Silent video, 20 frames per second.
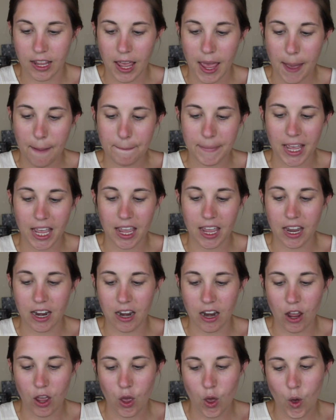
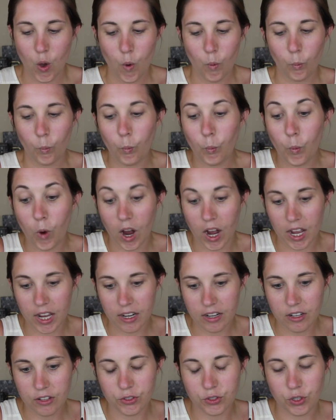
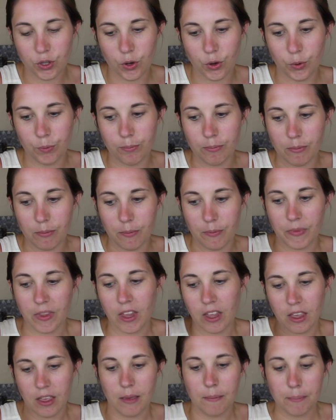MN1, so
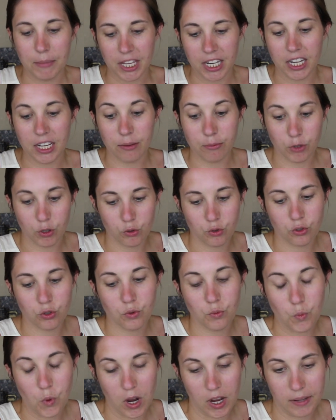medium
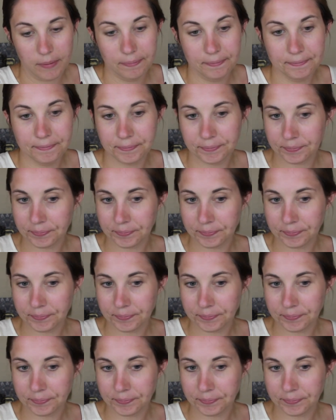neutral 1.